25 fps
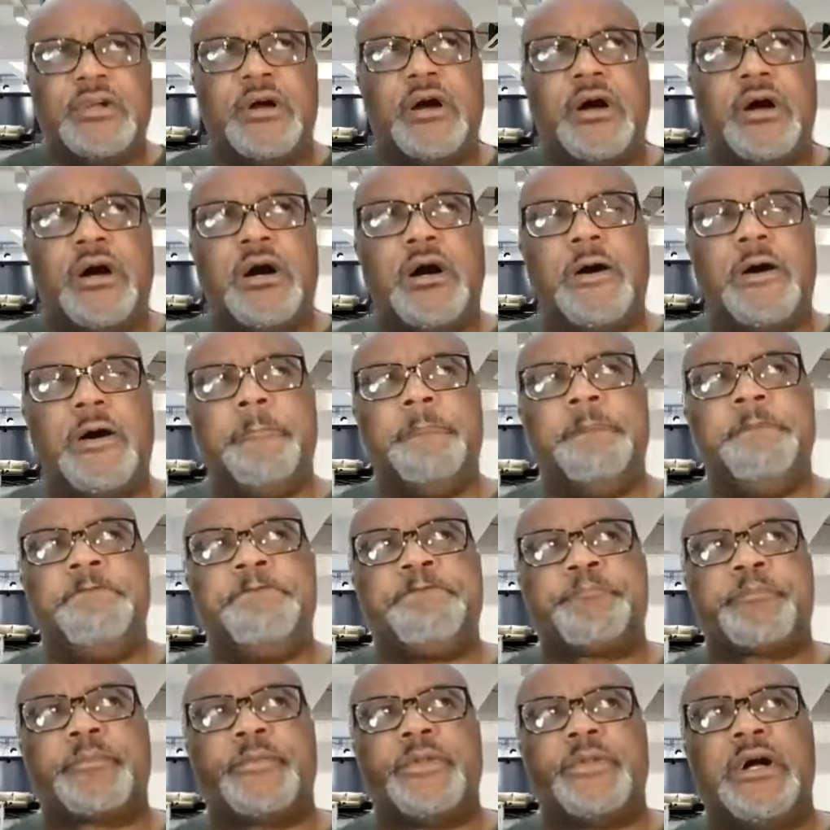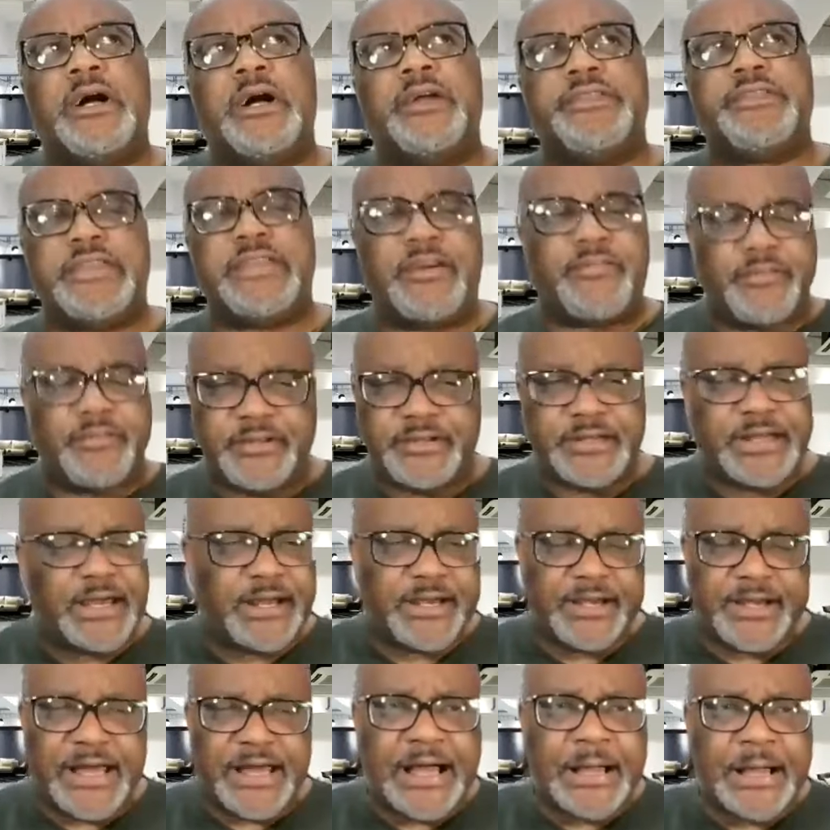Um, uh, definitely not
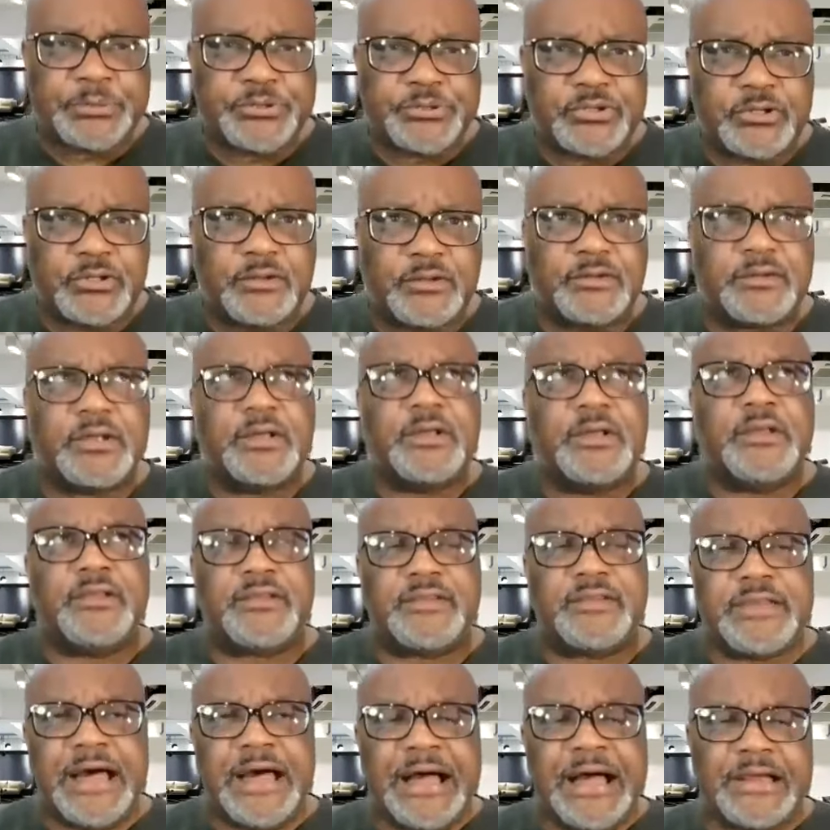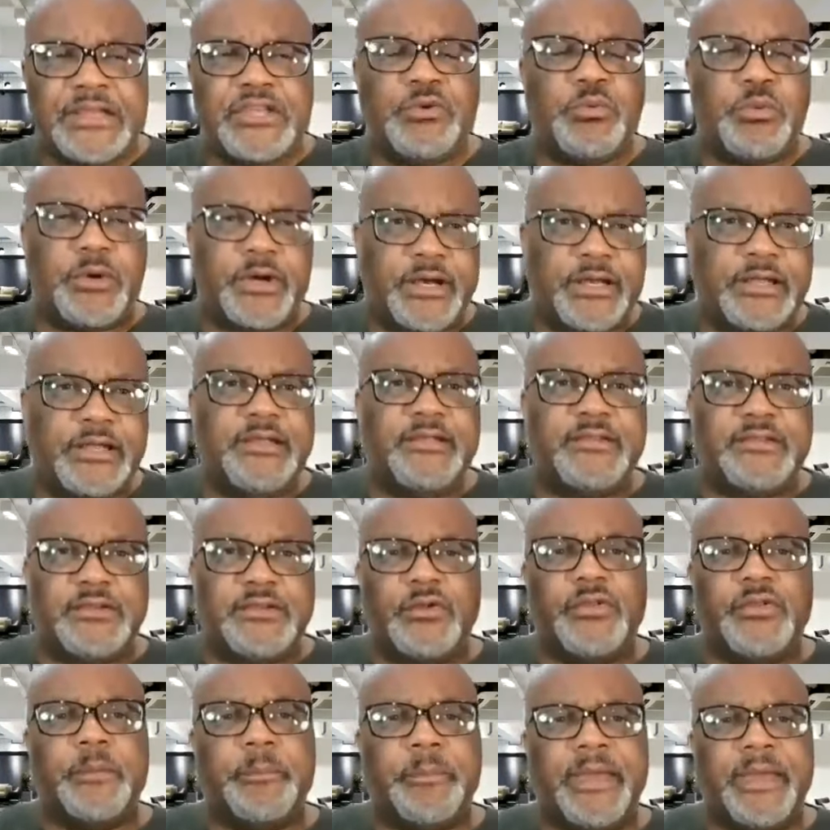in options. Stock, you want to at least
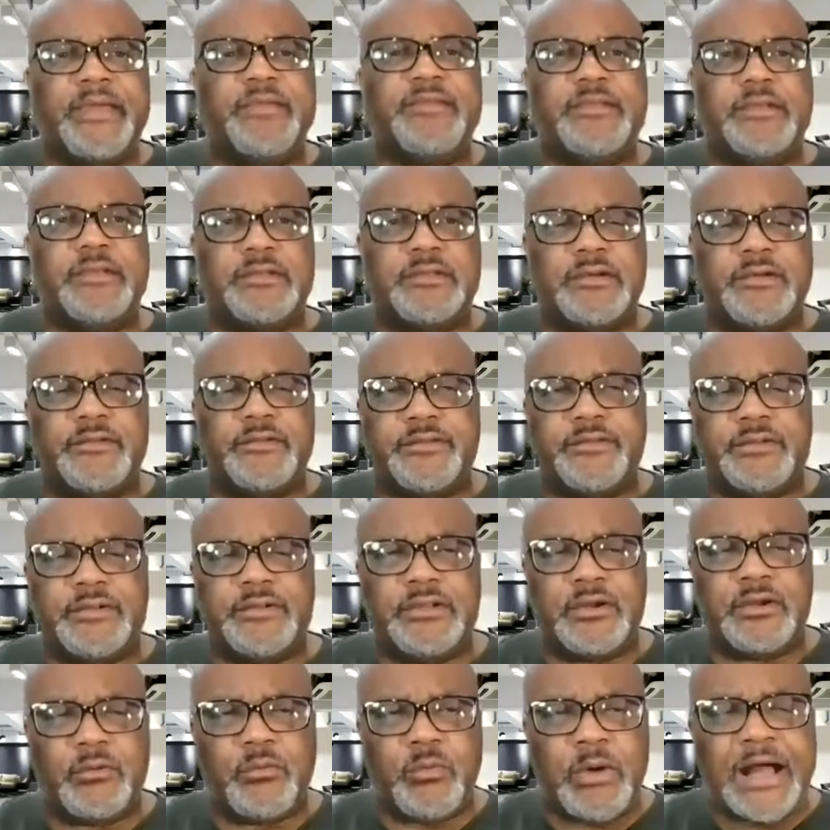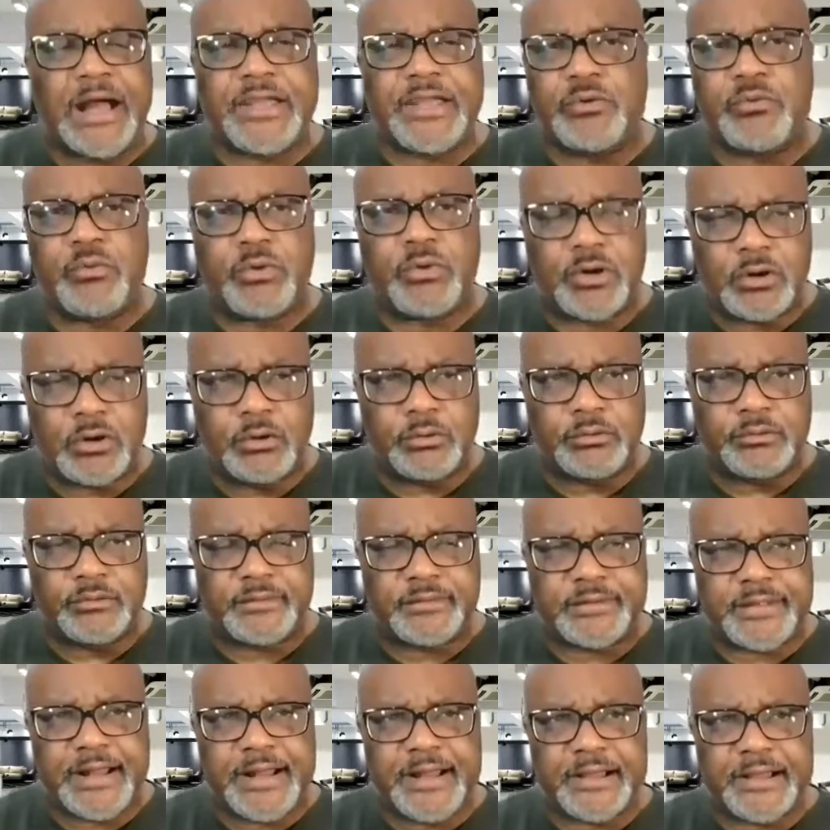know the basics of you know why you want to own
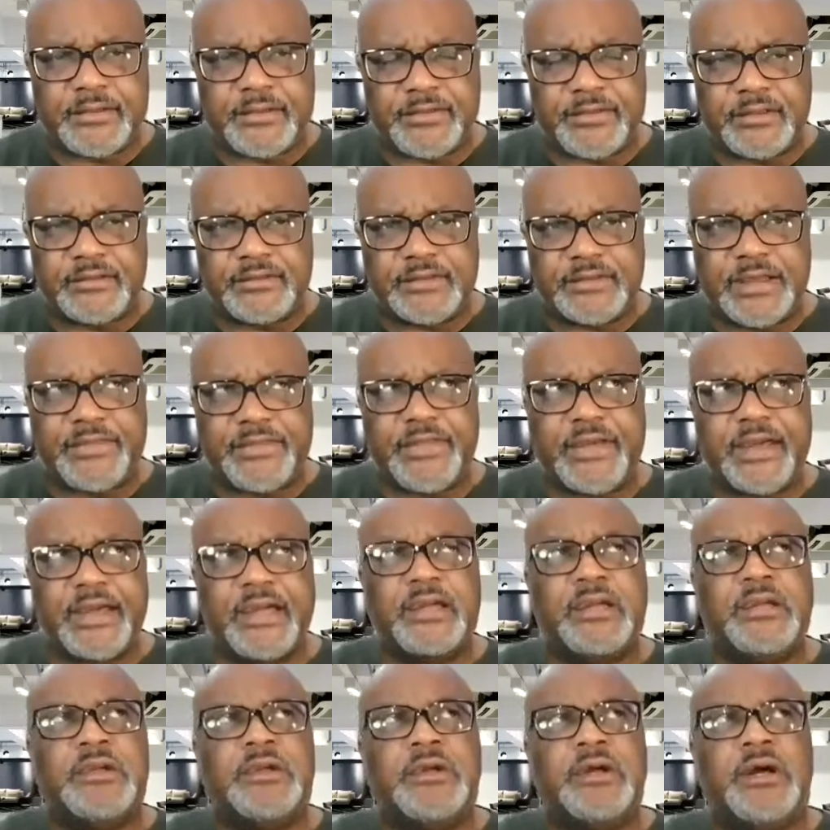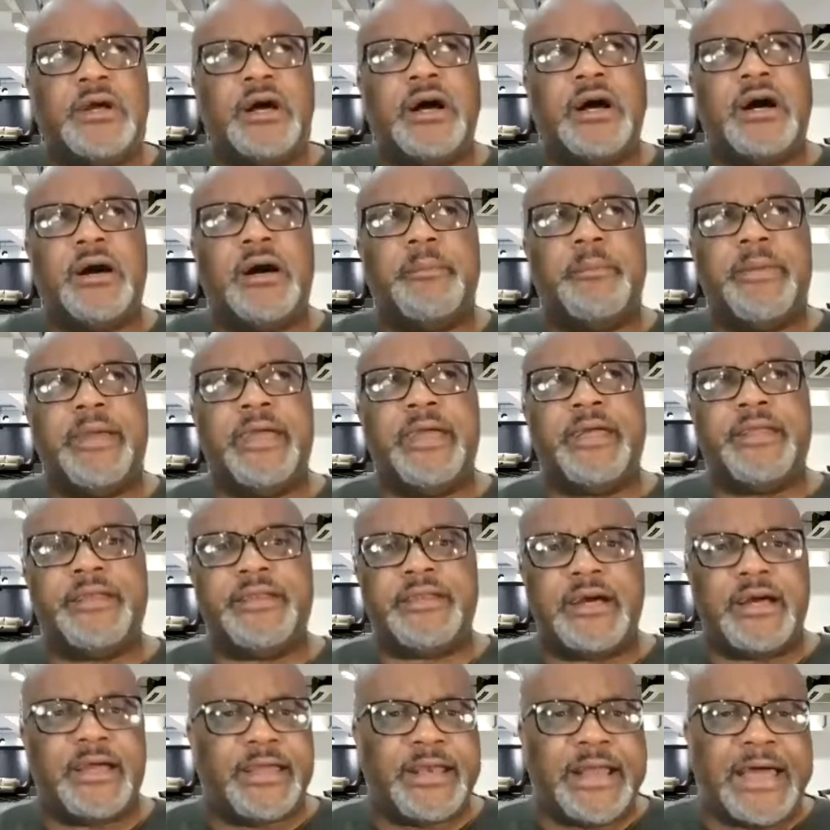stock and things like that. Um, and
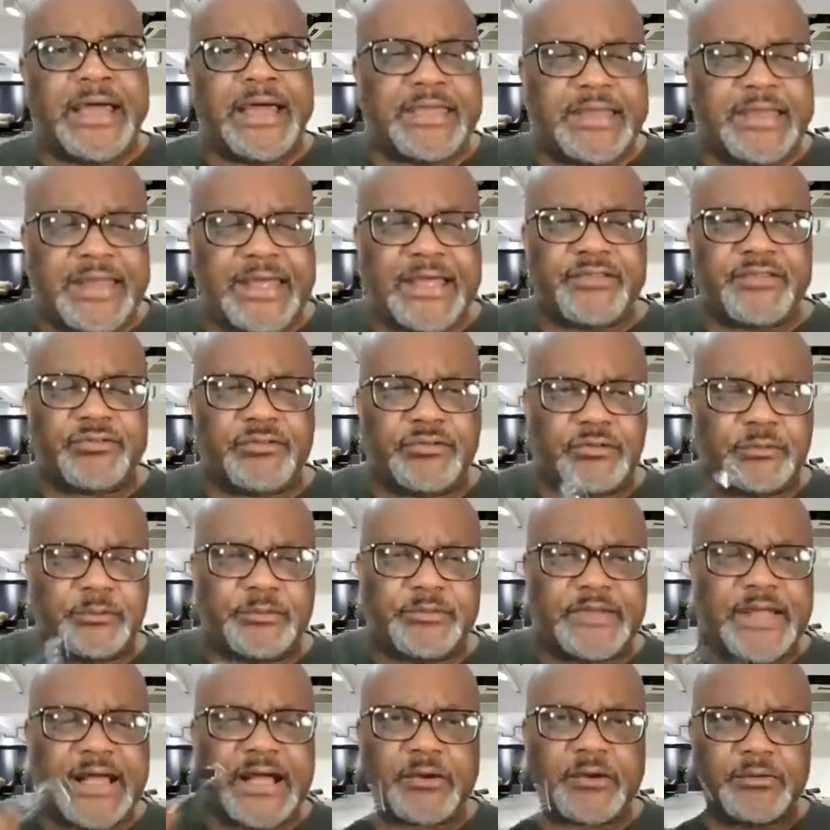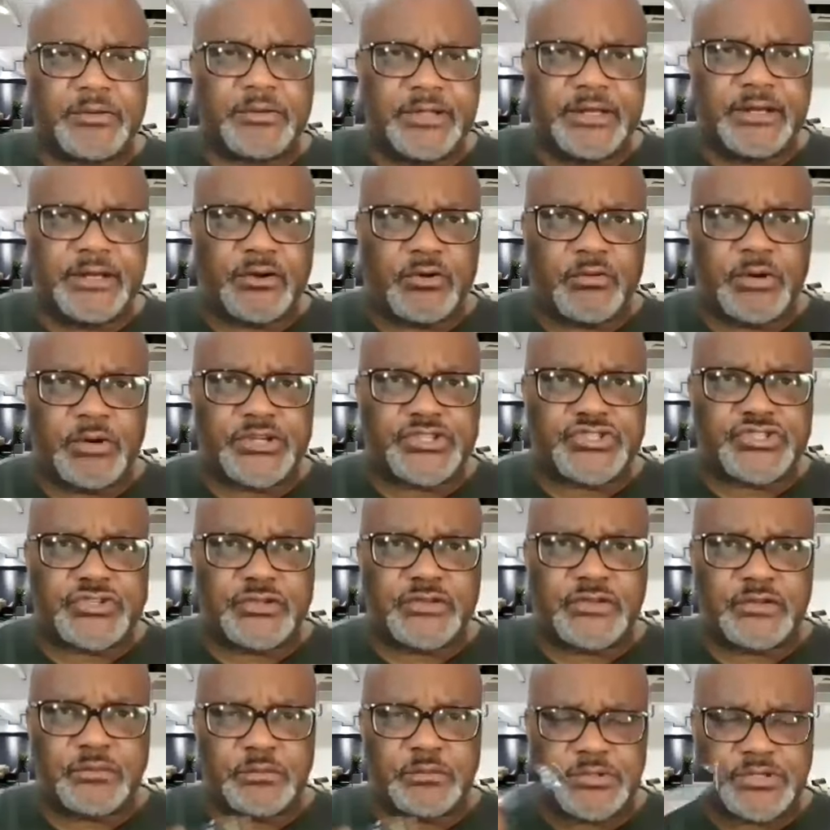uh, and I can answer some stock related
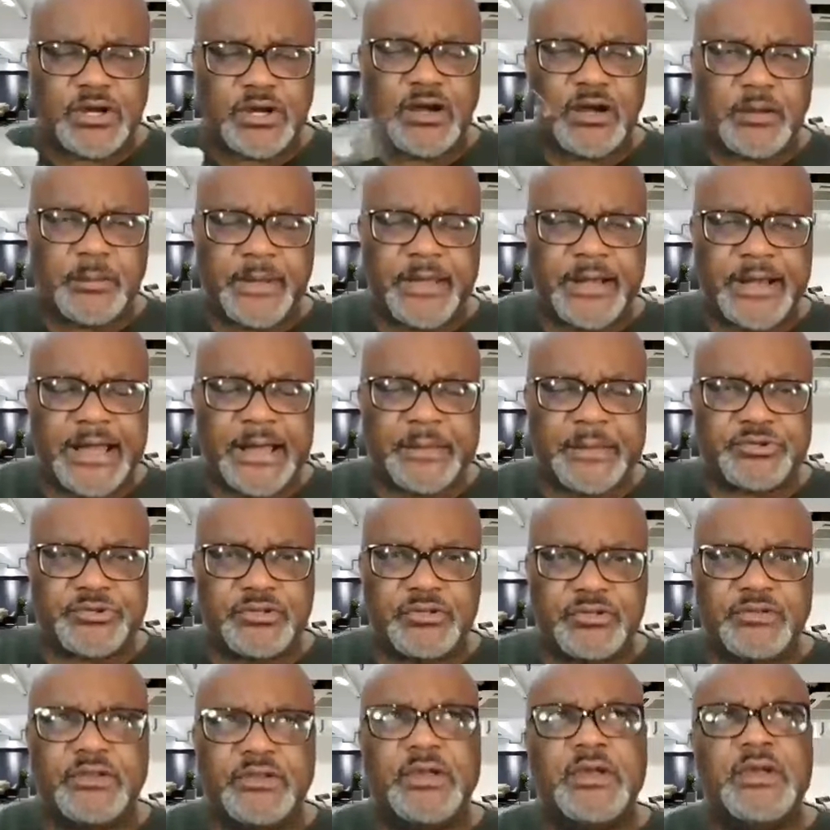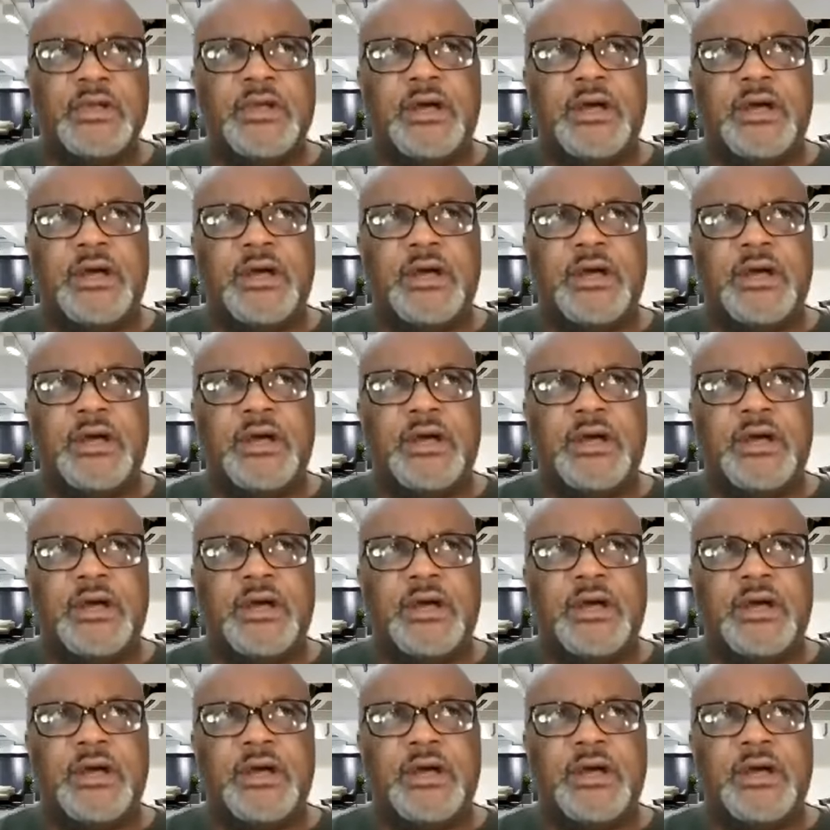questions as we talk about options.